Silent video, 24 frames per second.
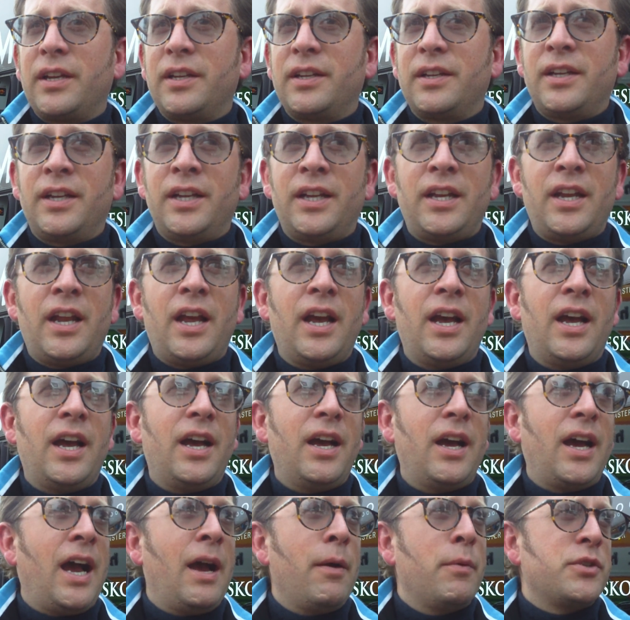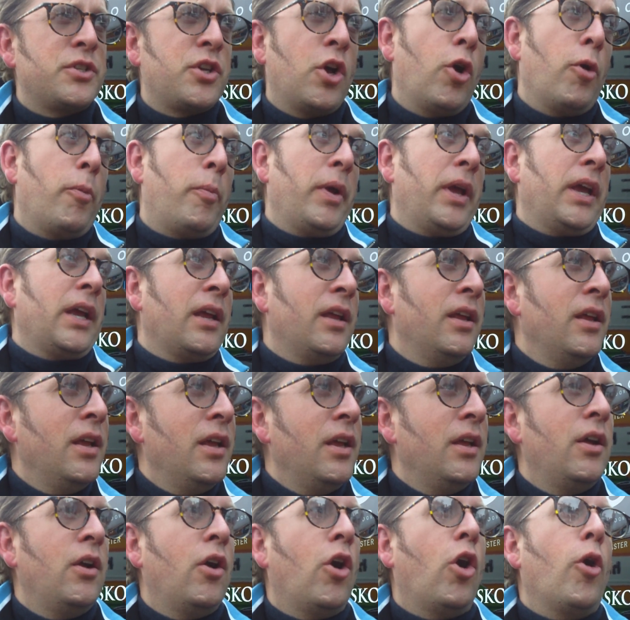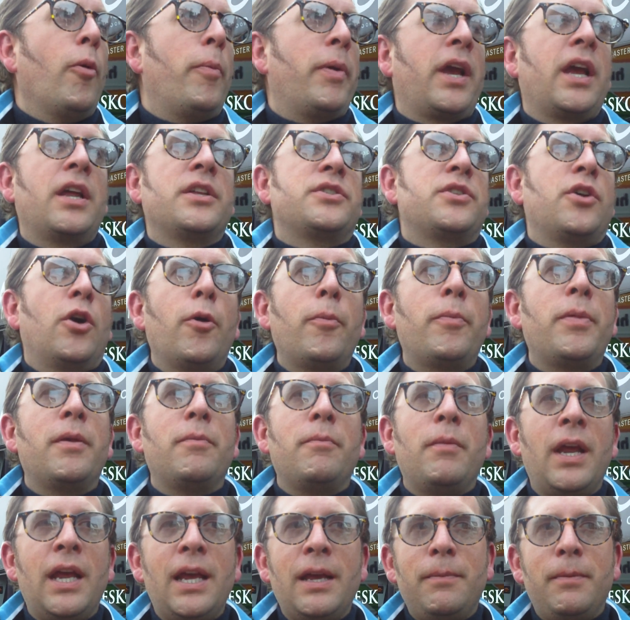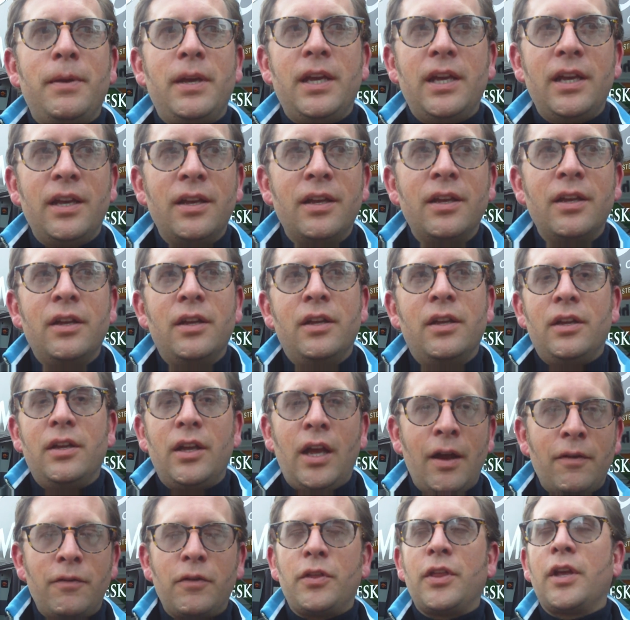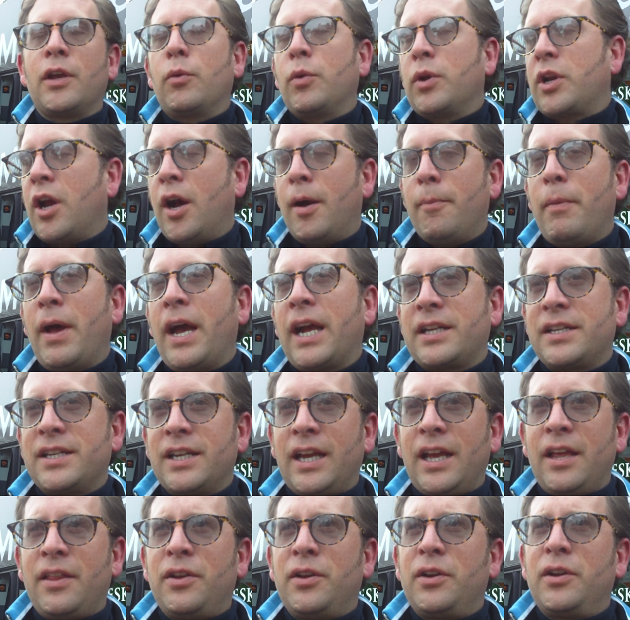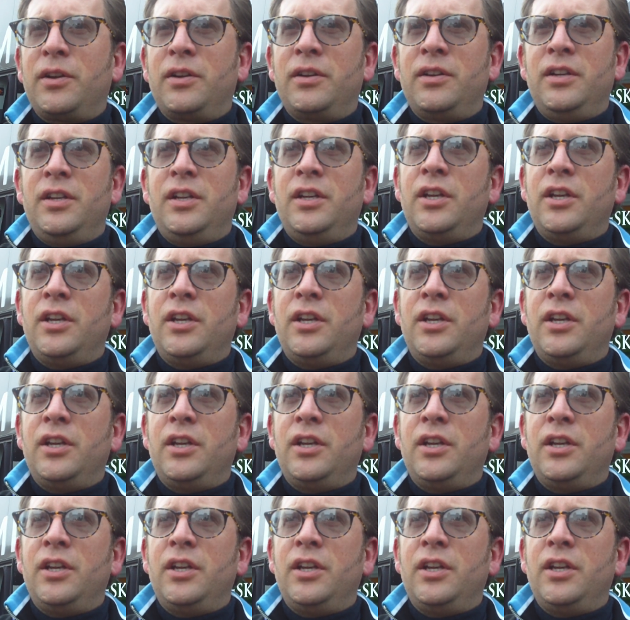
And I was hope against hope, that maybe everything would come back together,